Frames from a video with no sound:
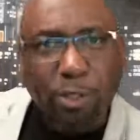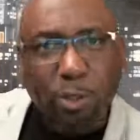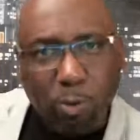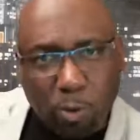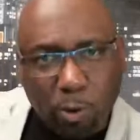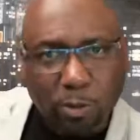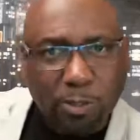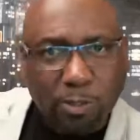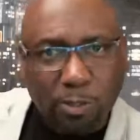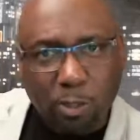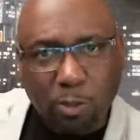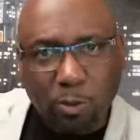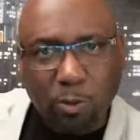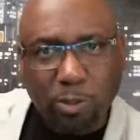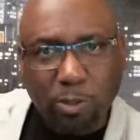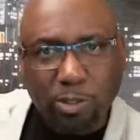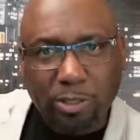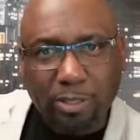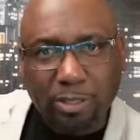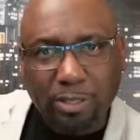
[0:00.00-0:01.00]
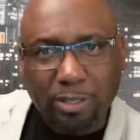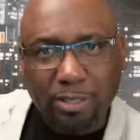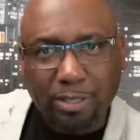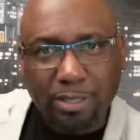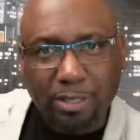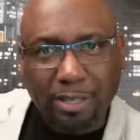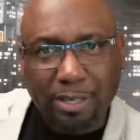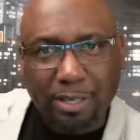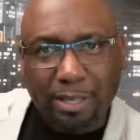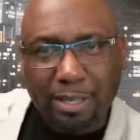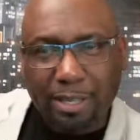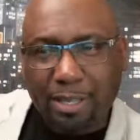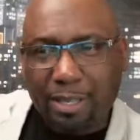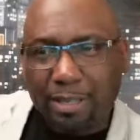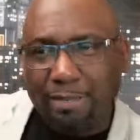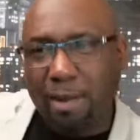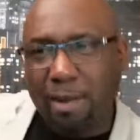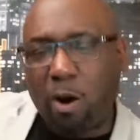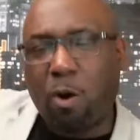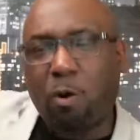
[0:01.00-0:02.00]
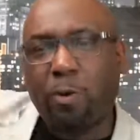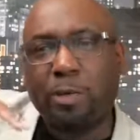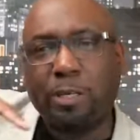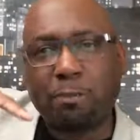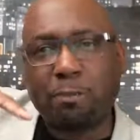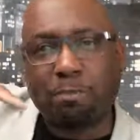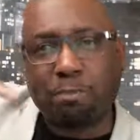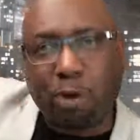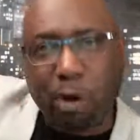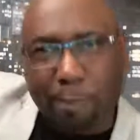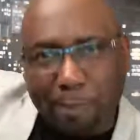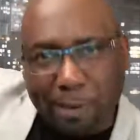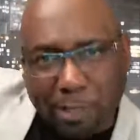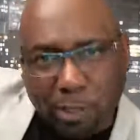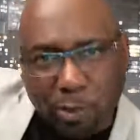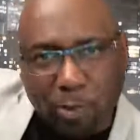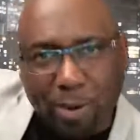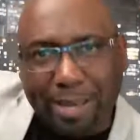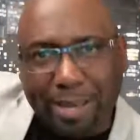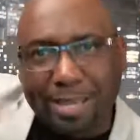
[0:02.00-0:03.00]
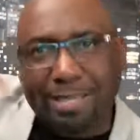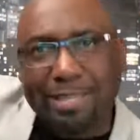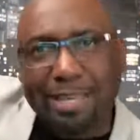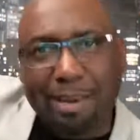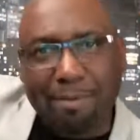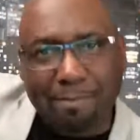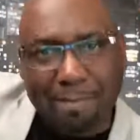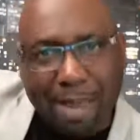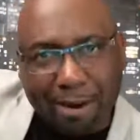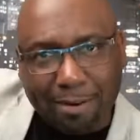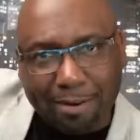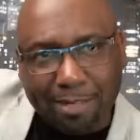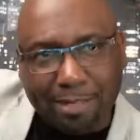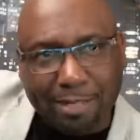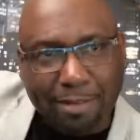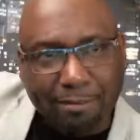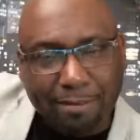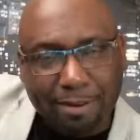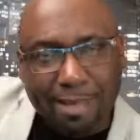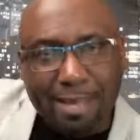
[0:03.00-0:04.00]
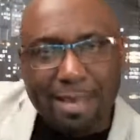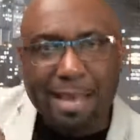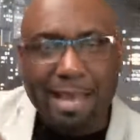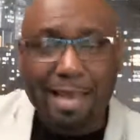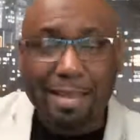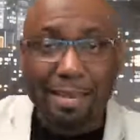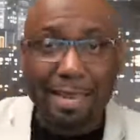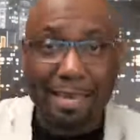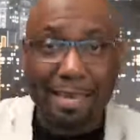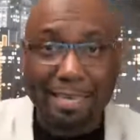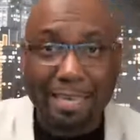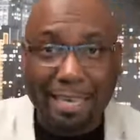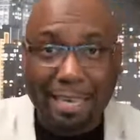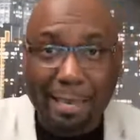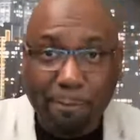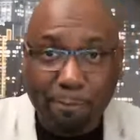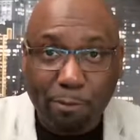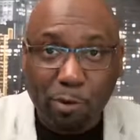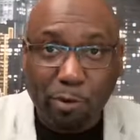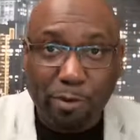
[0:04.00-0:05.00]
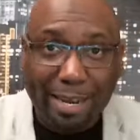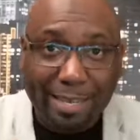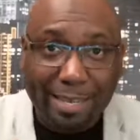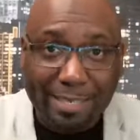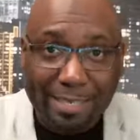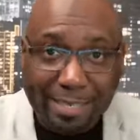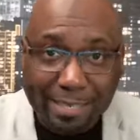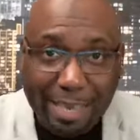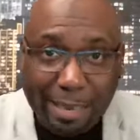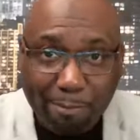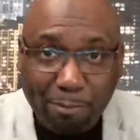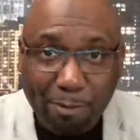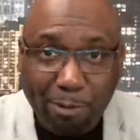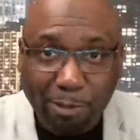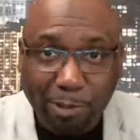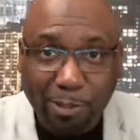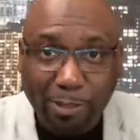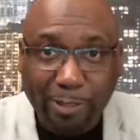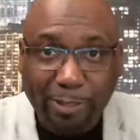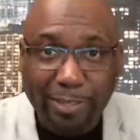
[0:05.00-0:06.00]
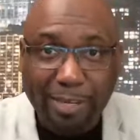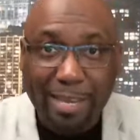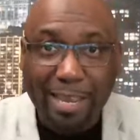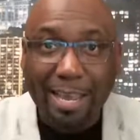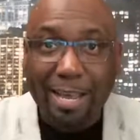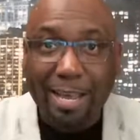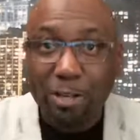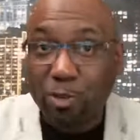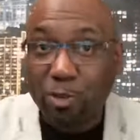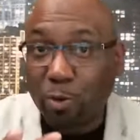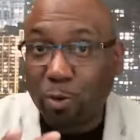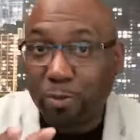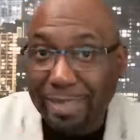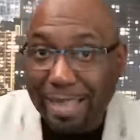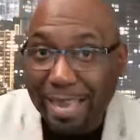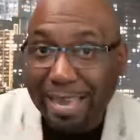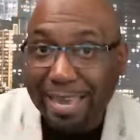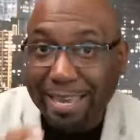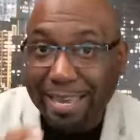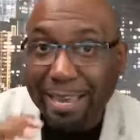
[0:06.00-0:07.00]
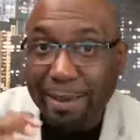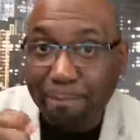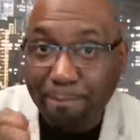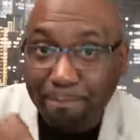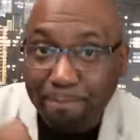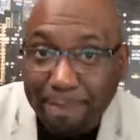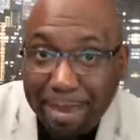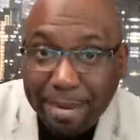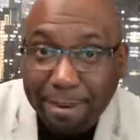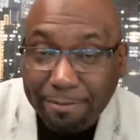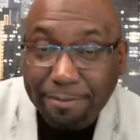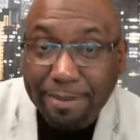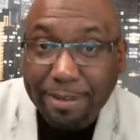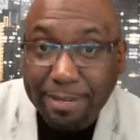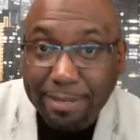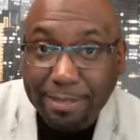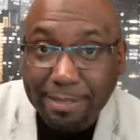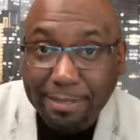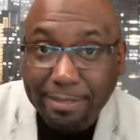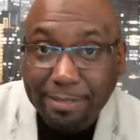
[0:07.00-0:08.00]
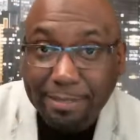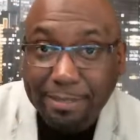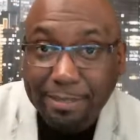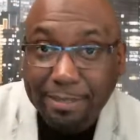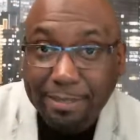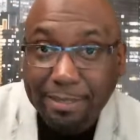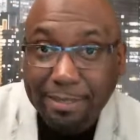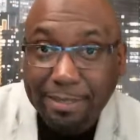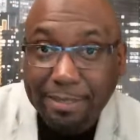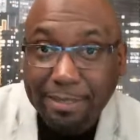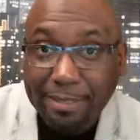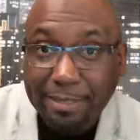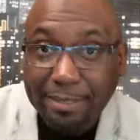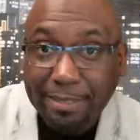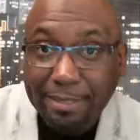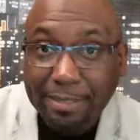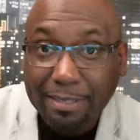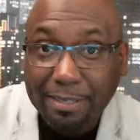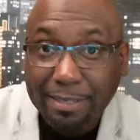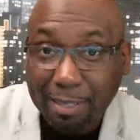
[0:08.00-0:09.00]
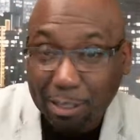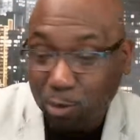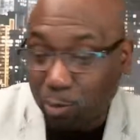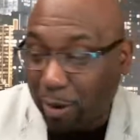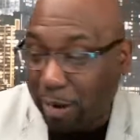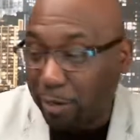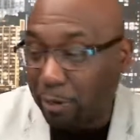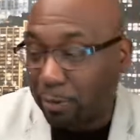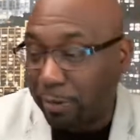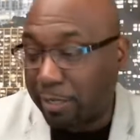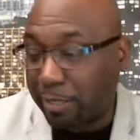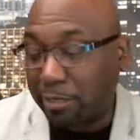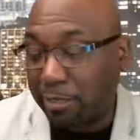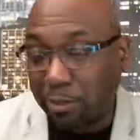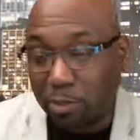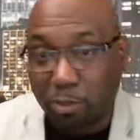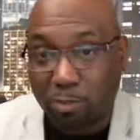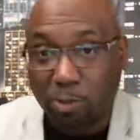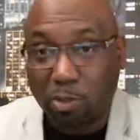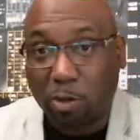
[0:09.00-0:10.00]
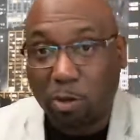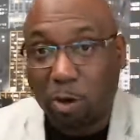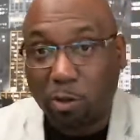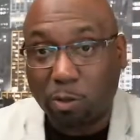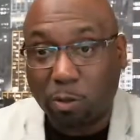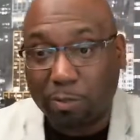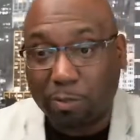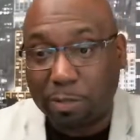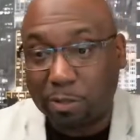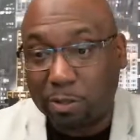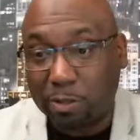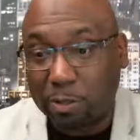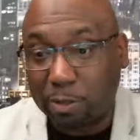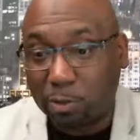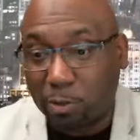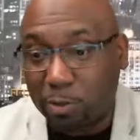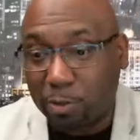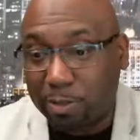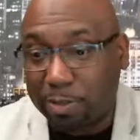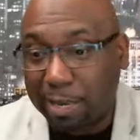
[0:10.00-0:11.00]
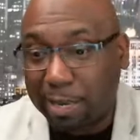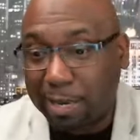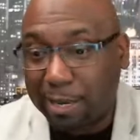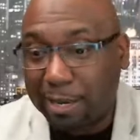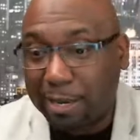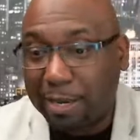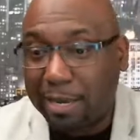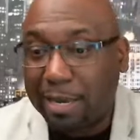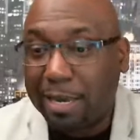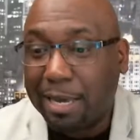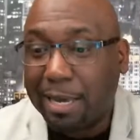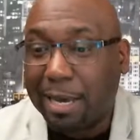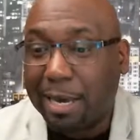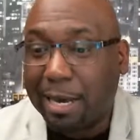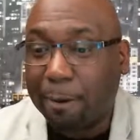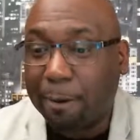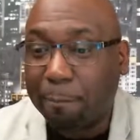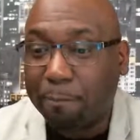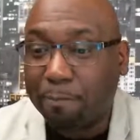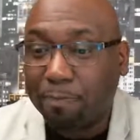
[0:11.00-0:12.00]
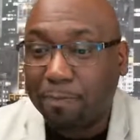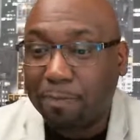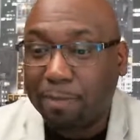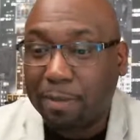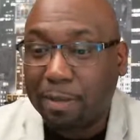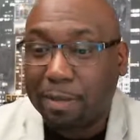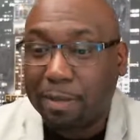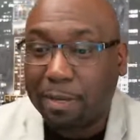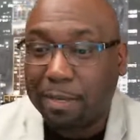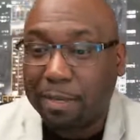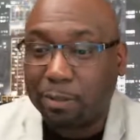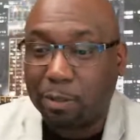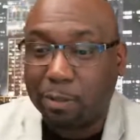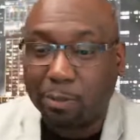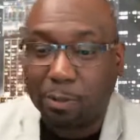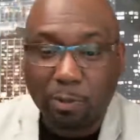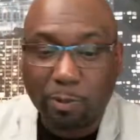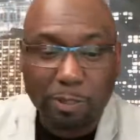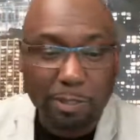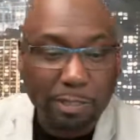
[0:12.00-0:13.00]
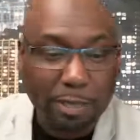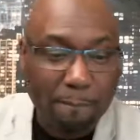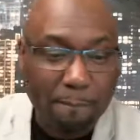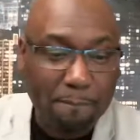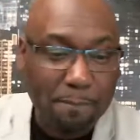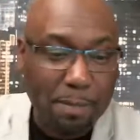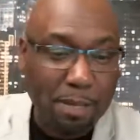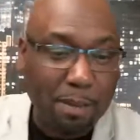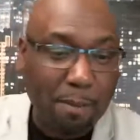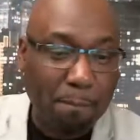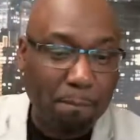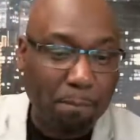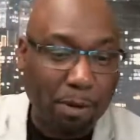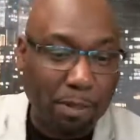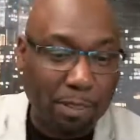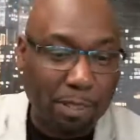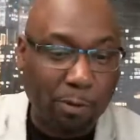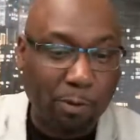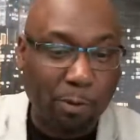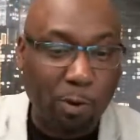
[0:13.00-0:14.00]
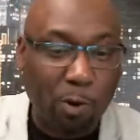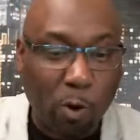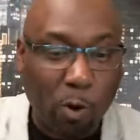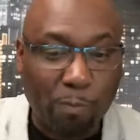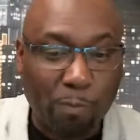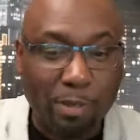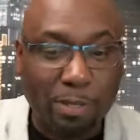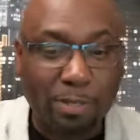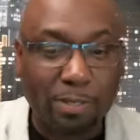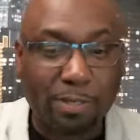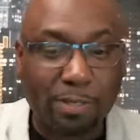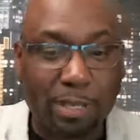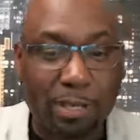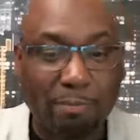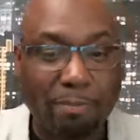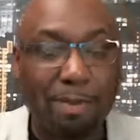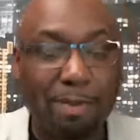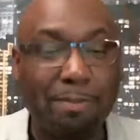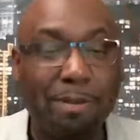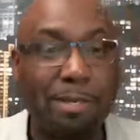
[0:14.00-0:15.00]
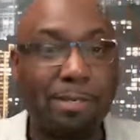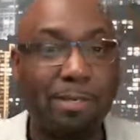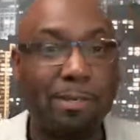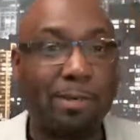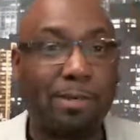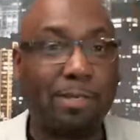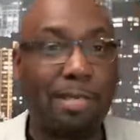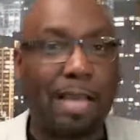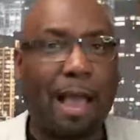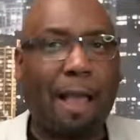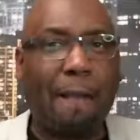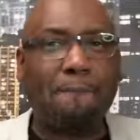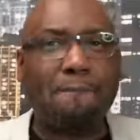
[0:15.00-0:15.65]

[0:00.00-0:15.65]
towards solution. They always perpetuate the same narrative and that keep you in that same position so they can benefit. That's why I don't get too much caught up into this whole thing. Um, as everybody said, but they were hoping to see BBC or Sky.